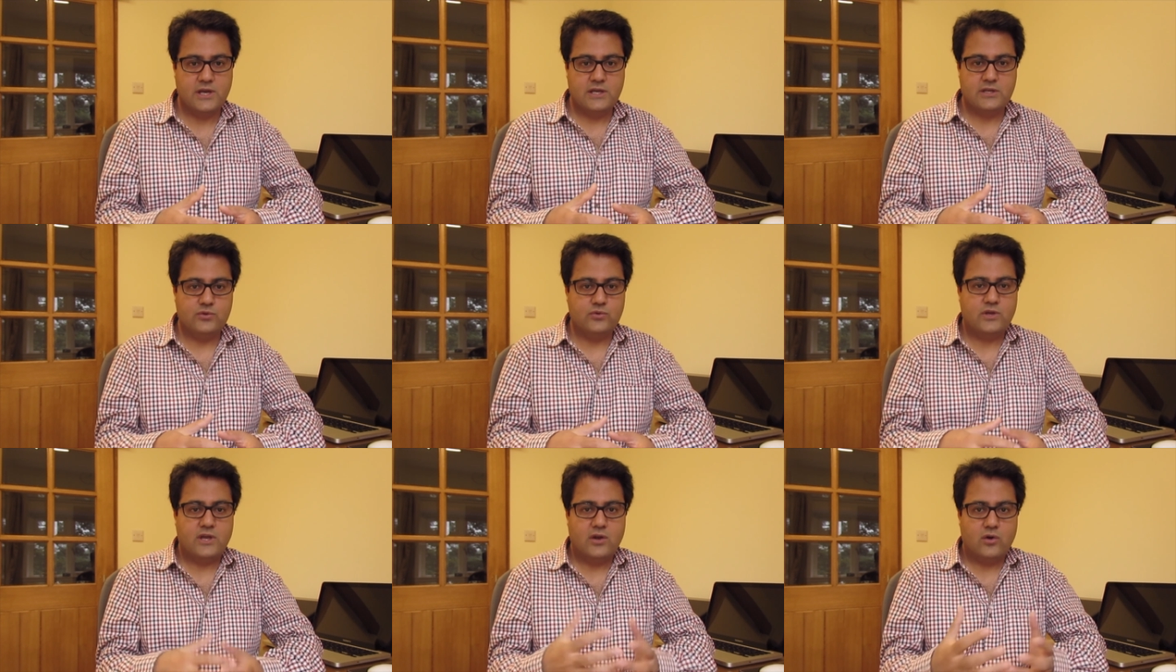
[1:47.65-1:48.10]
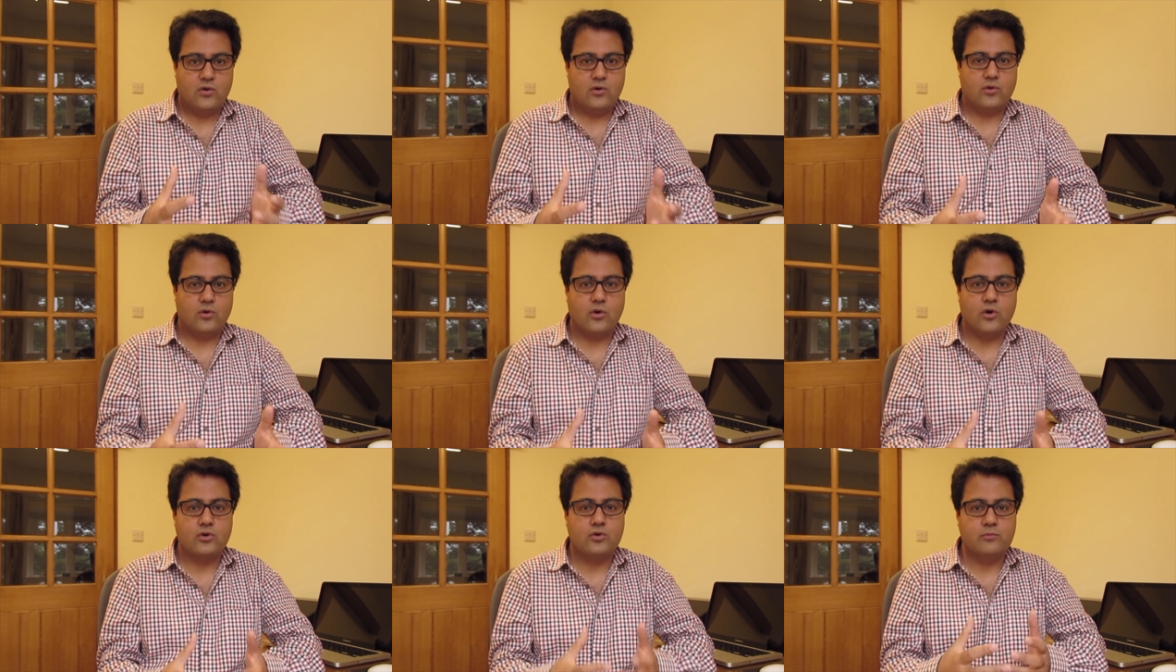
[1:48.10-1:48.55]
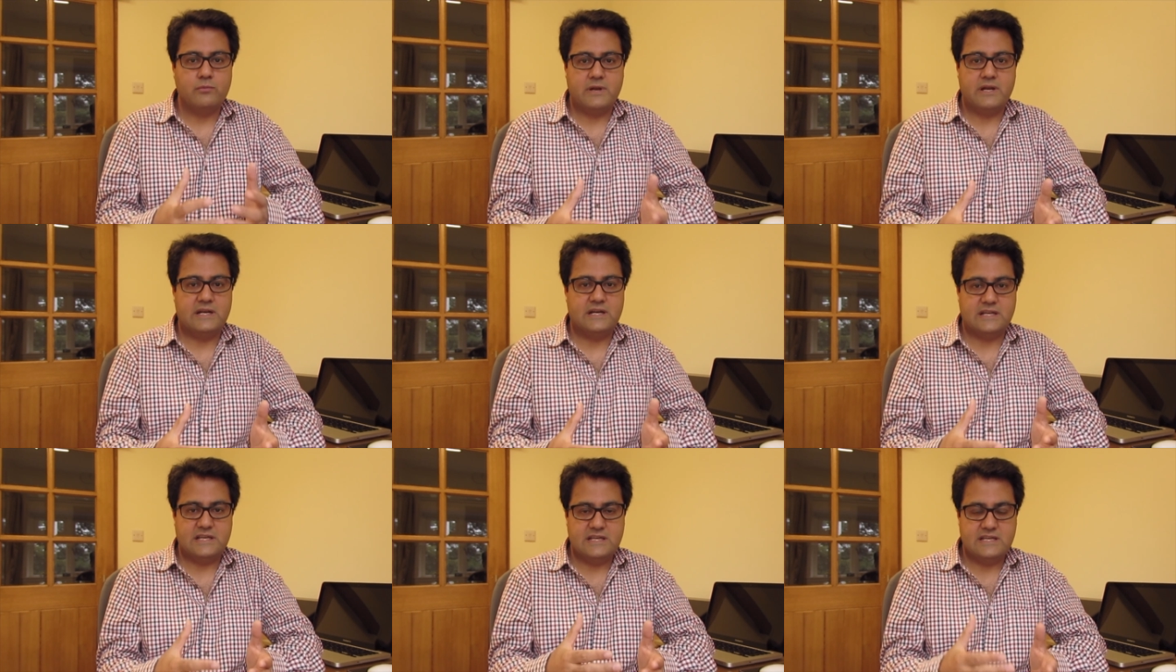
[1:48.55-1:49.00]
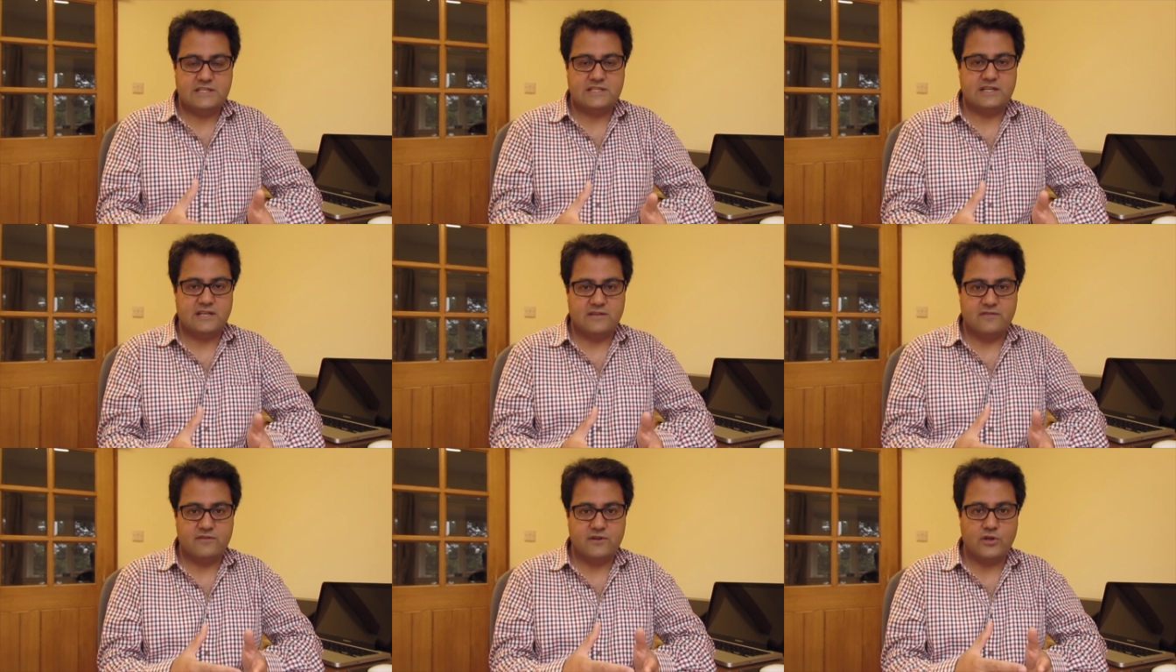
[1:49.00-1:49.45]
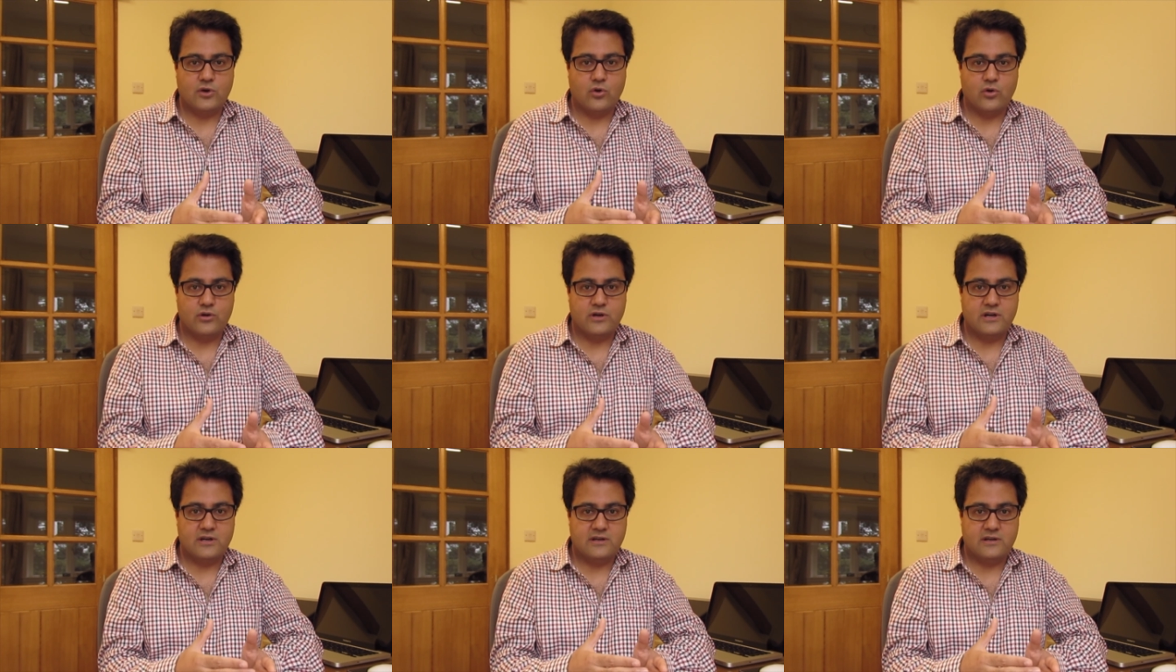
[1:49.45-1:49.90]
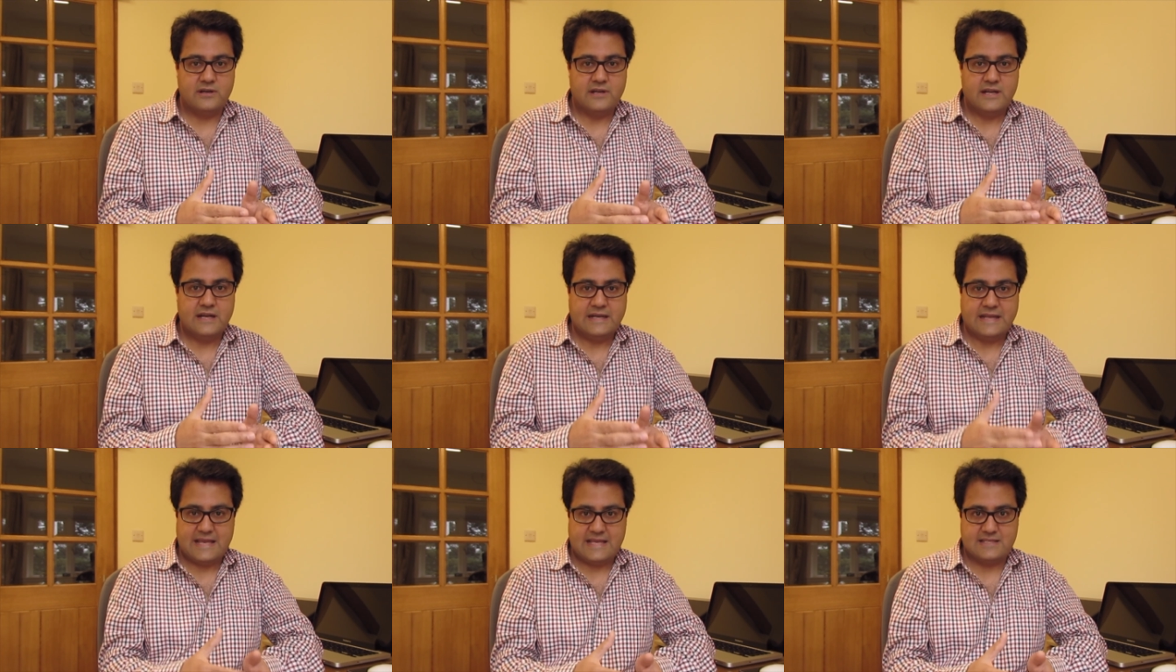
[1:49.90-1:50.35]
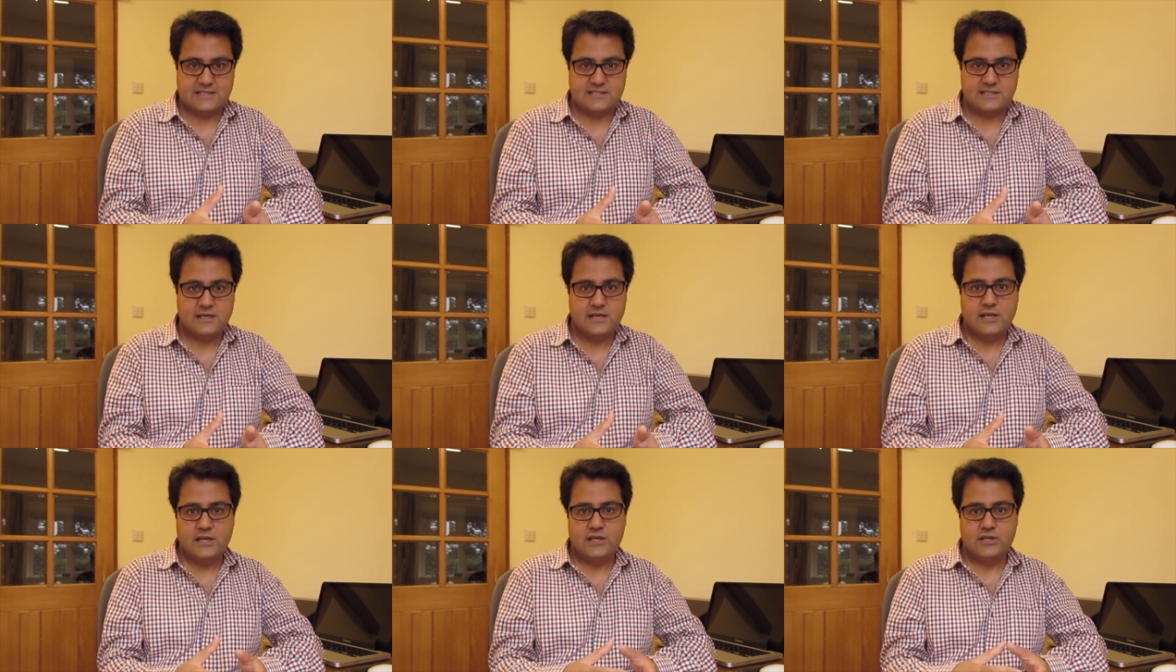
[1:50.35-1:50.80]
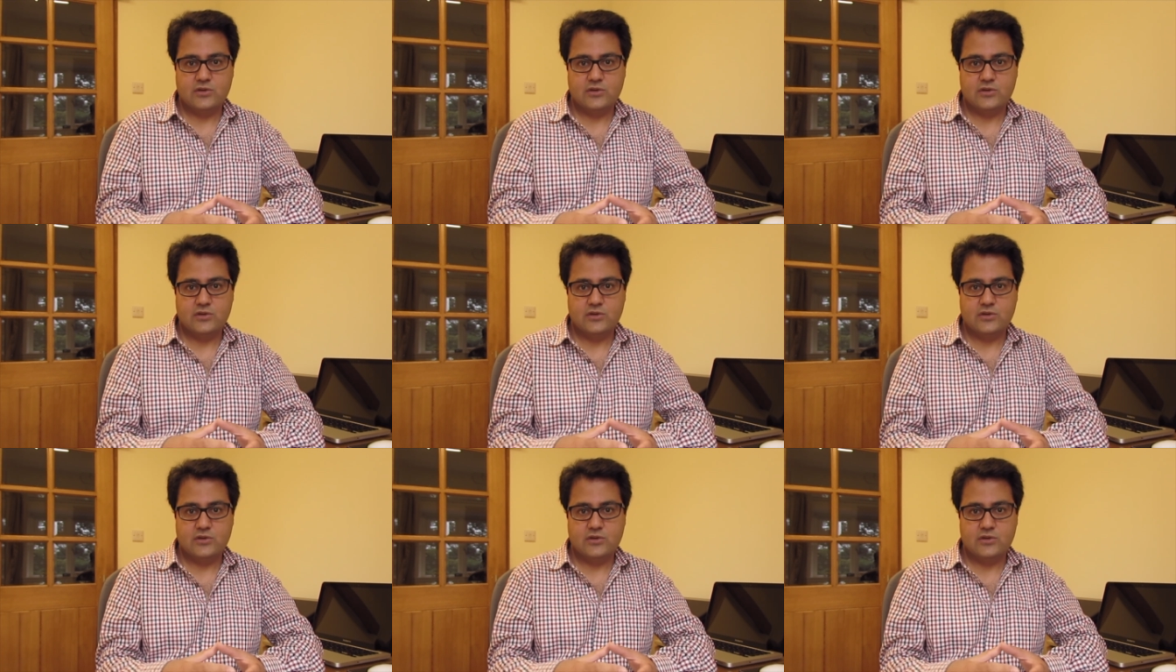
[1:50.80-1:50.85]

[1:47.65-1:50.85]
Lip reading: You cannot automate each and every audit test.